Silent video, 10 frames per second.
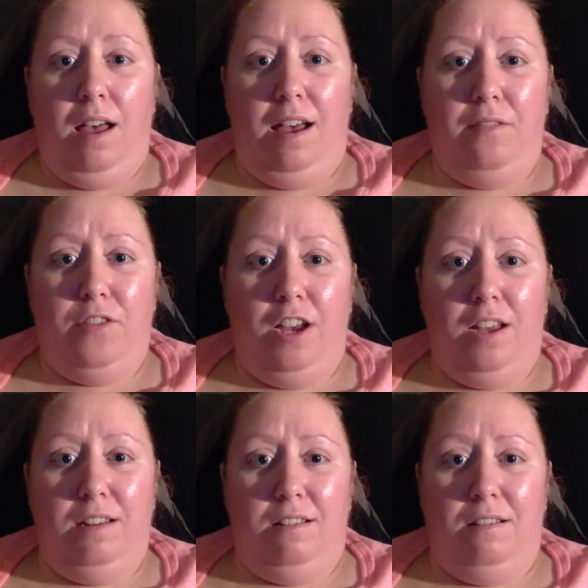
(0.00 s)
I've
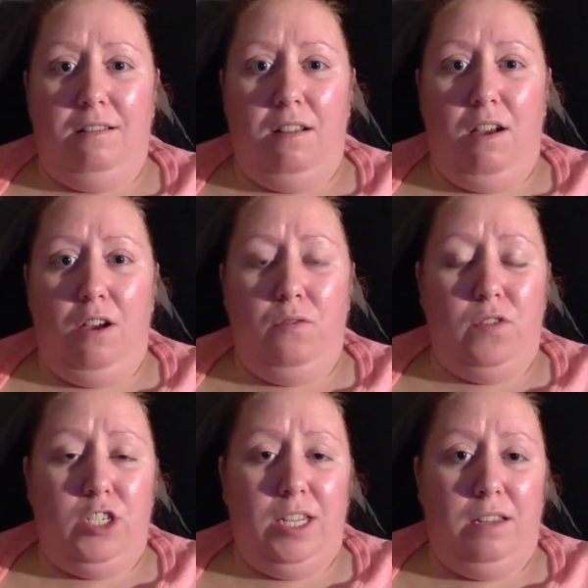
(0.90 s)
gotten
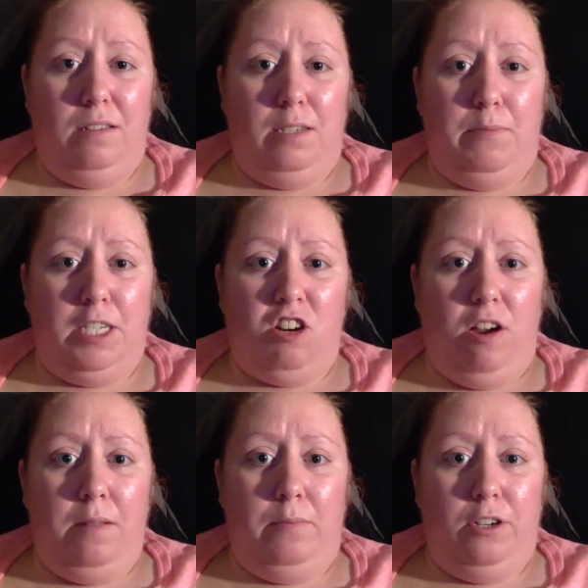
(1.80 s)
over 10
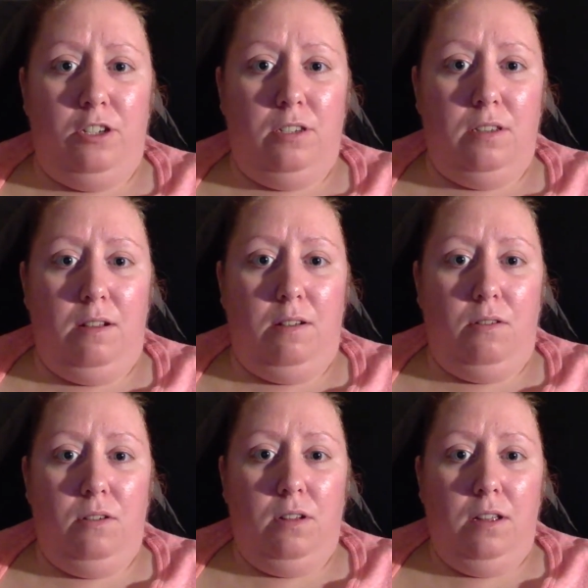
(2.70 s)
subscribers,
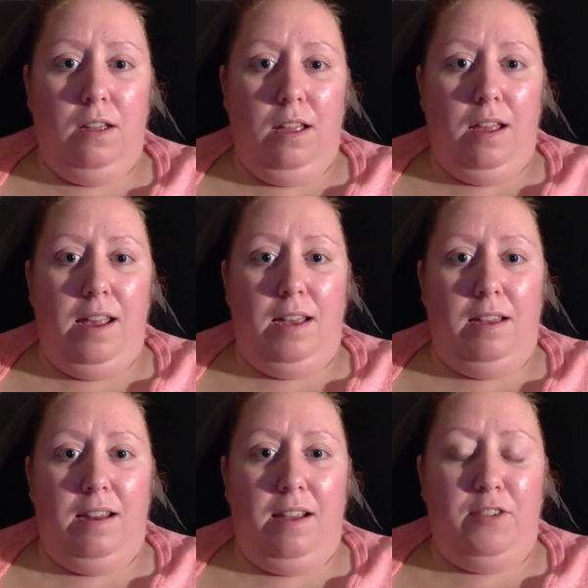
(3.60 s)
so,
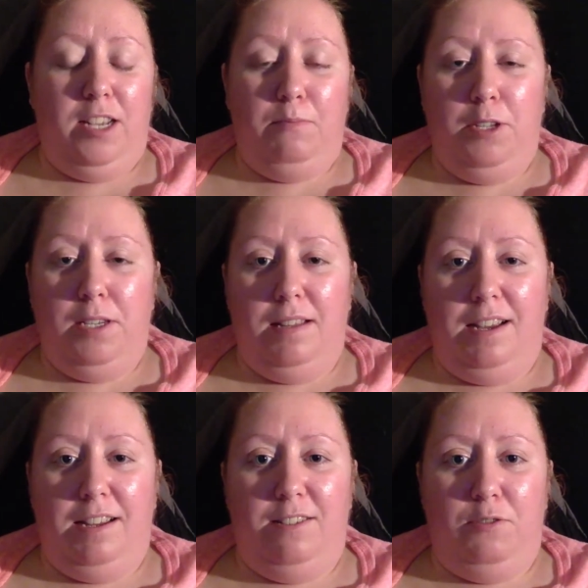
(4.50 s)
and every time you see
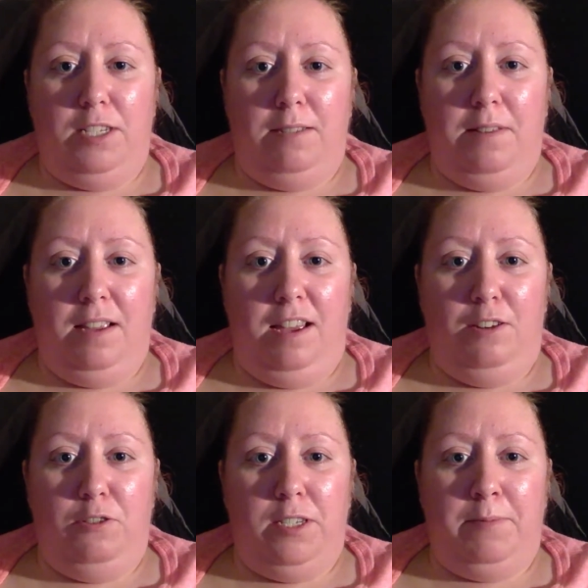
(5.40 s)
that a
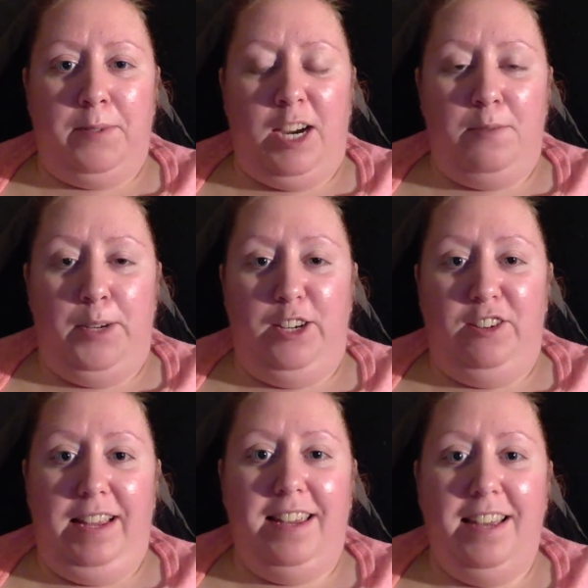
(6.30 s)
new subscriber, you're
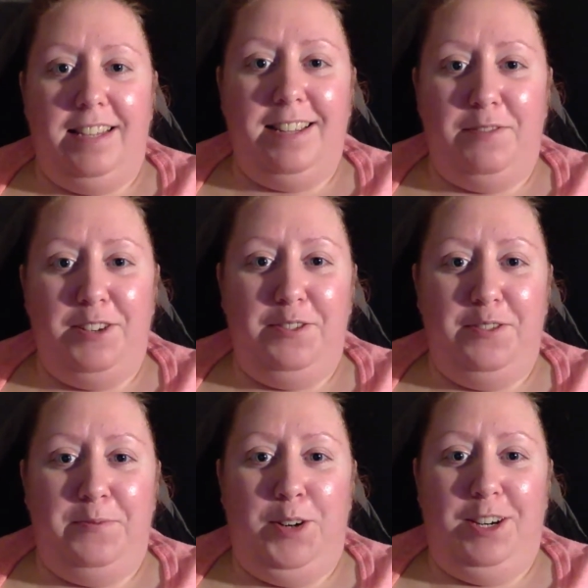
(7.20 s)
like, yes, I want to do
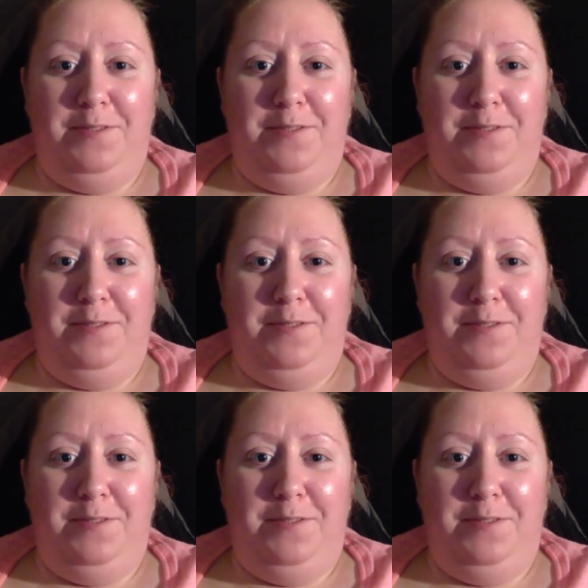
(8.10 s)
it more,